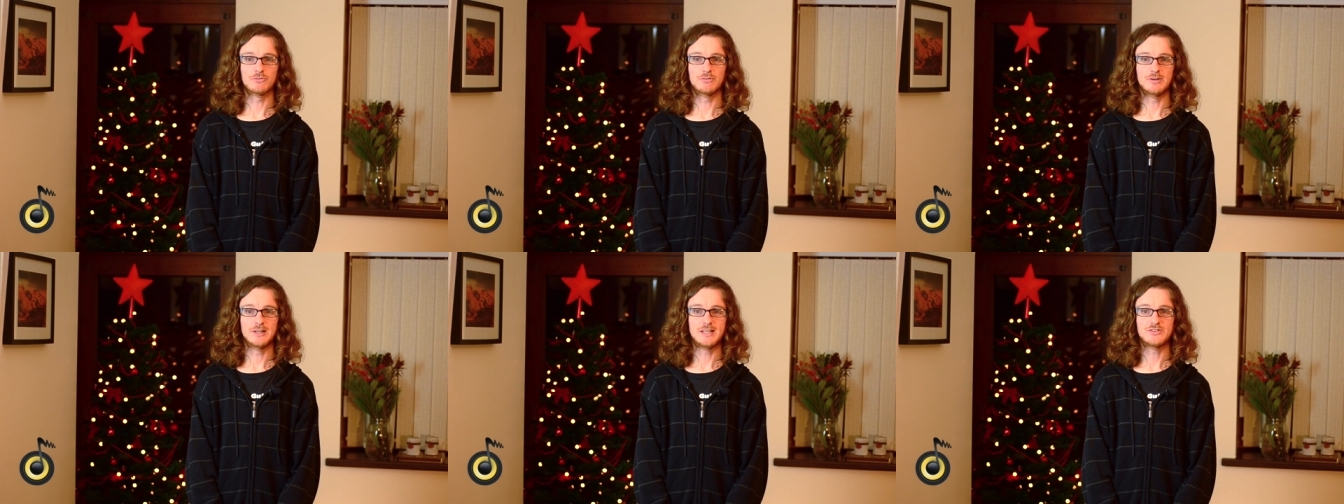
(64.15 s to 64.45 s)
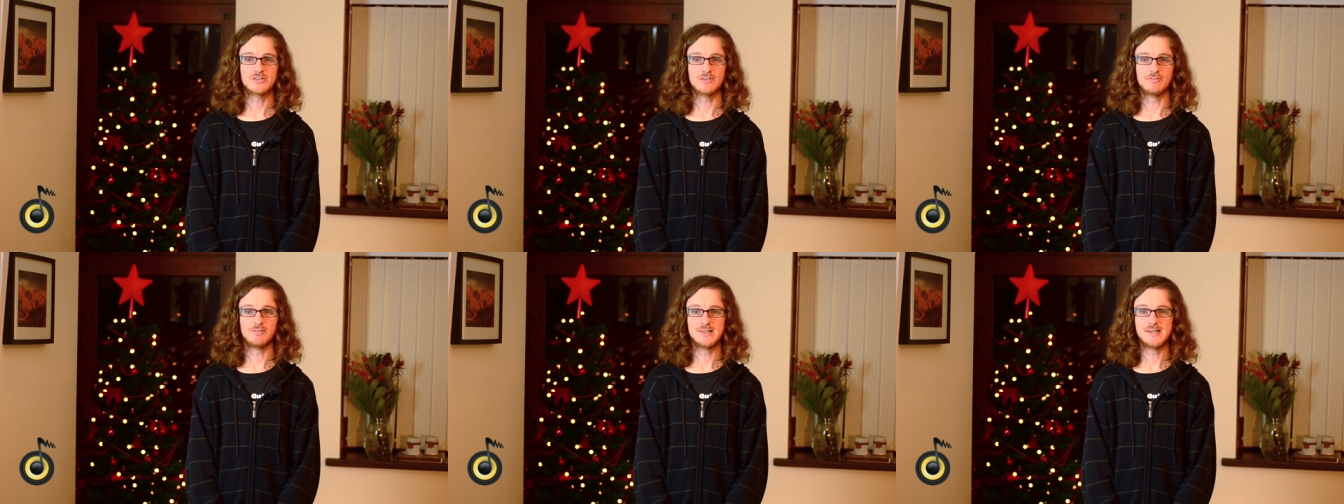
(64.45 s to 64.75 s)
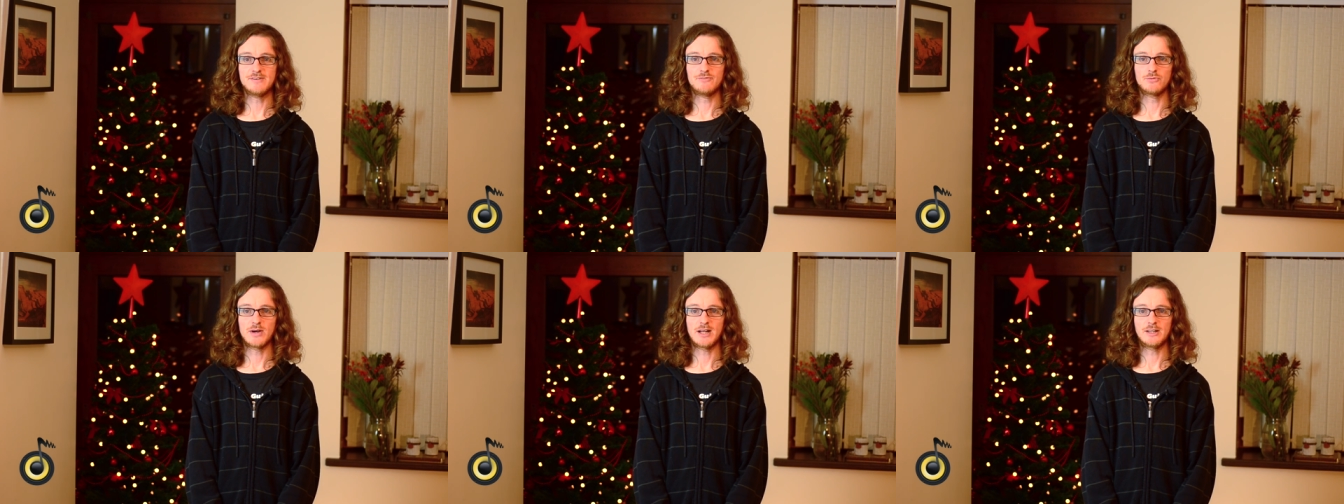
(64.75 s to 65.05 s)
the release of
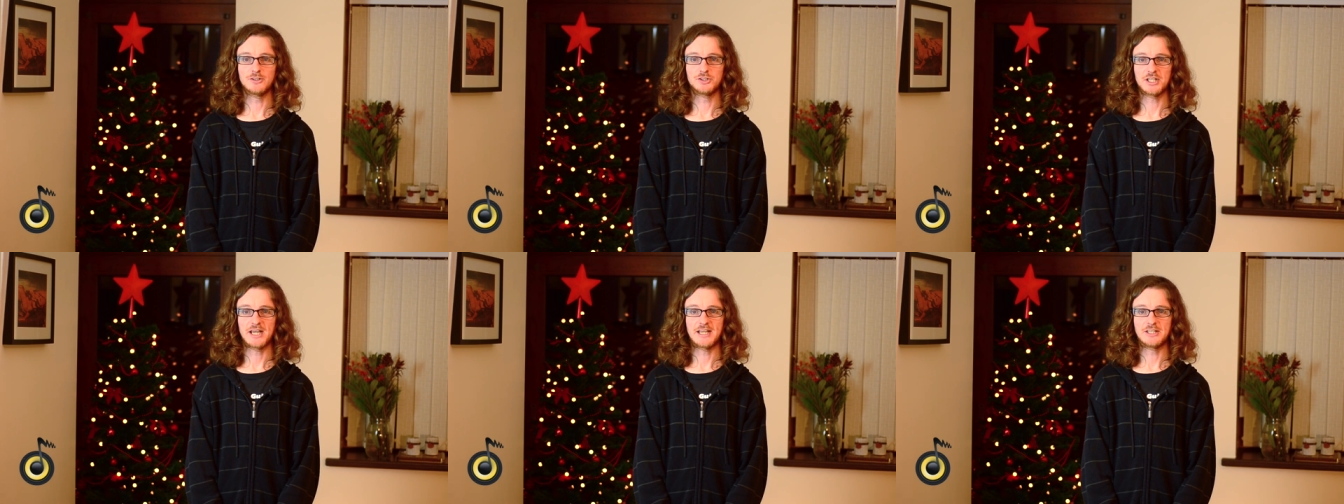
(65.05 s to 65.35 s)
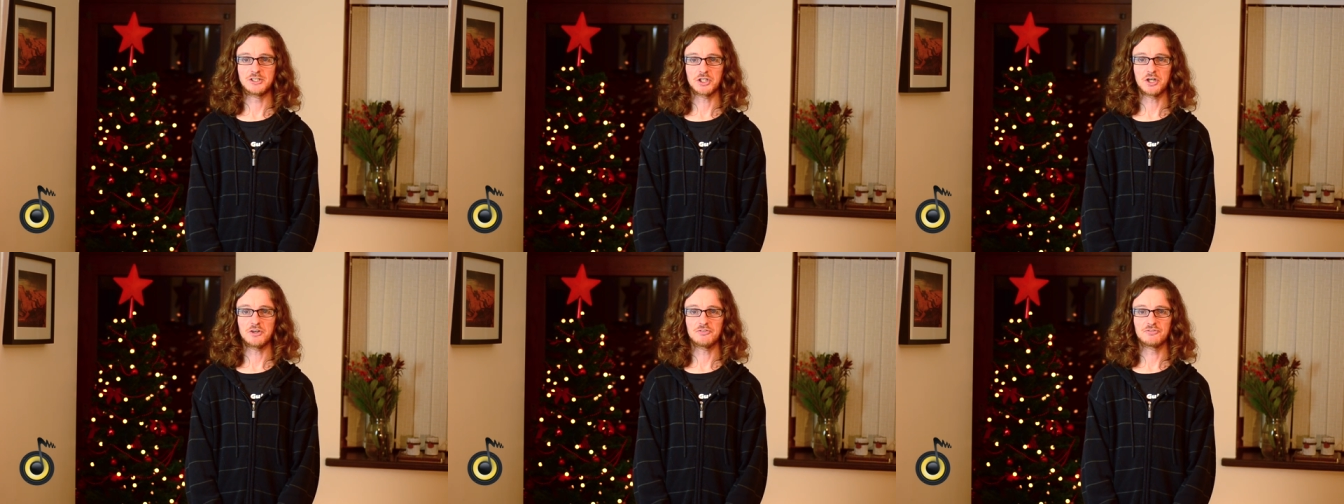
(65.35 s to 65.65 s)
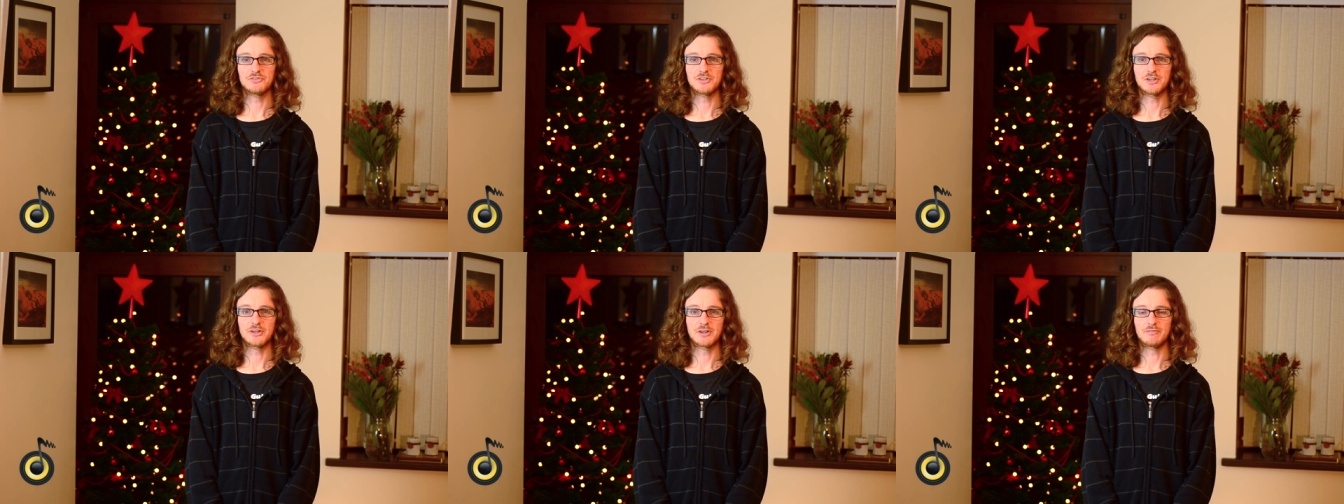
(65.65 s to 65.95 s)
Live Well Change Off
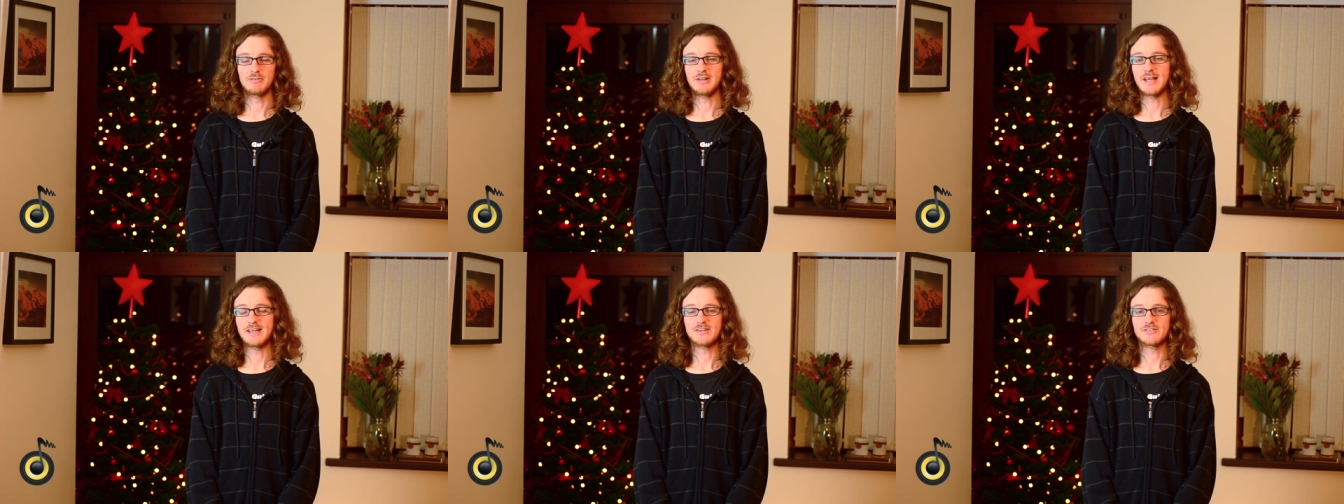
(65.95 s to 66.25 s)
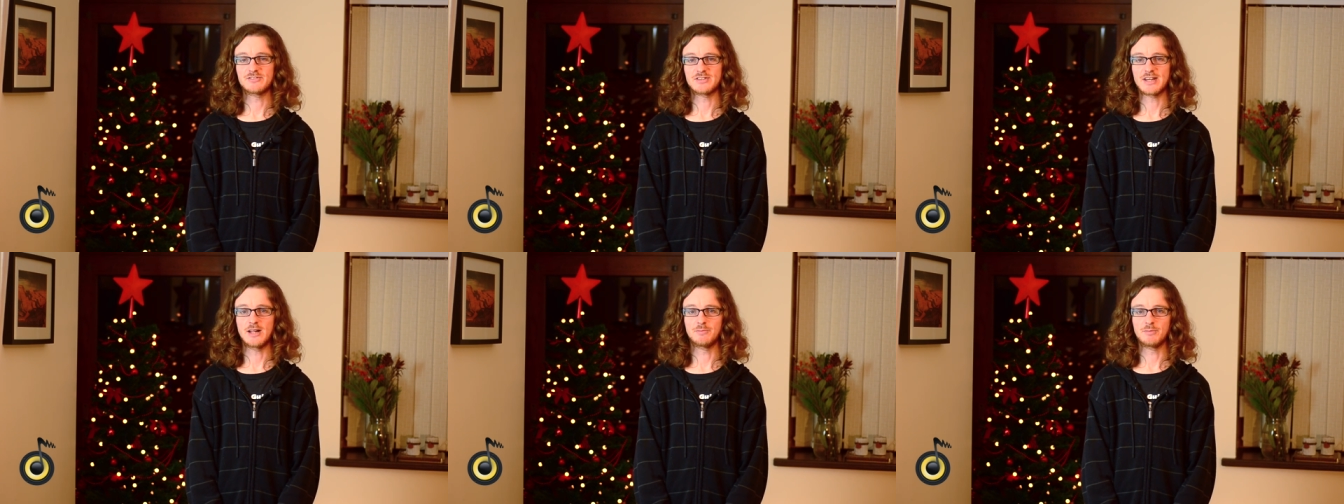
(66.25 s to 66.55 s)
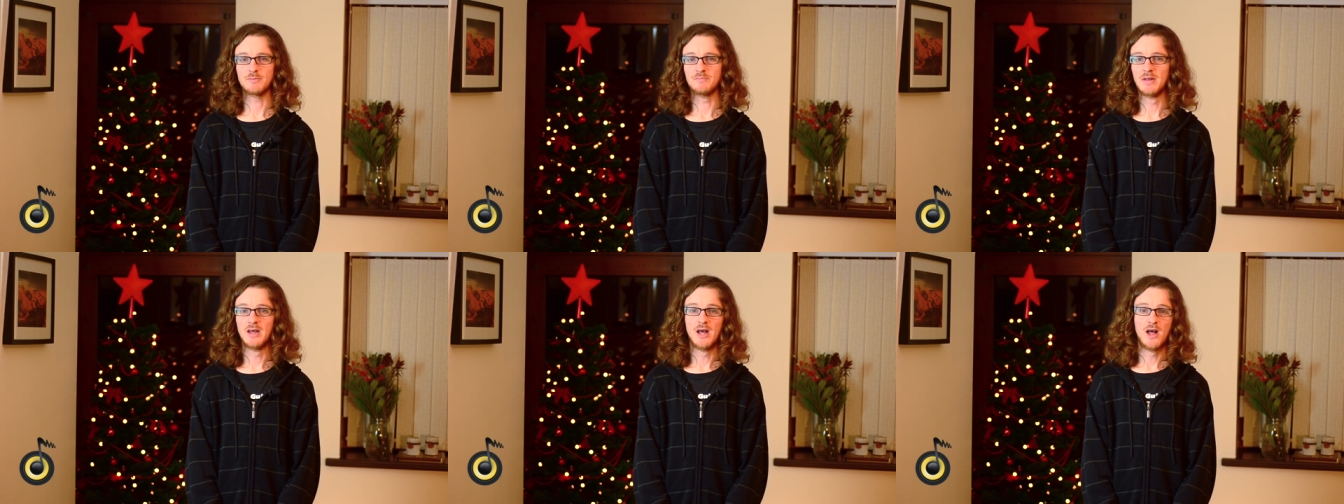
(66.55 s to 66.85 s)
and their latest
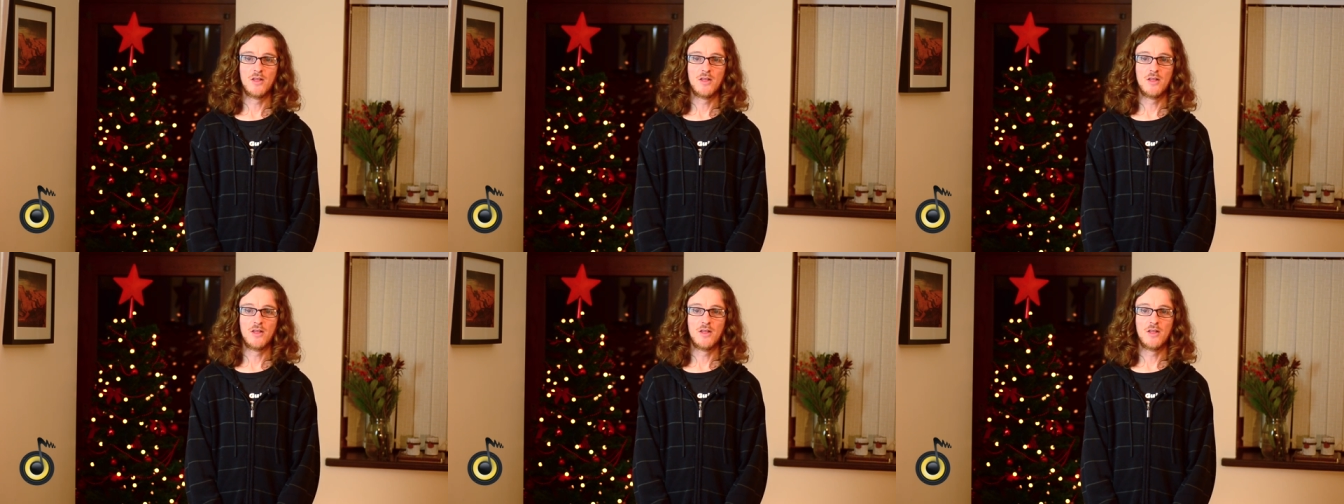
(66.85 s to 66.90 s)
album,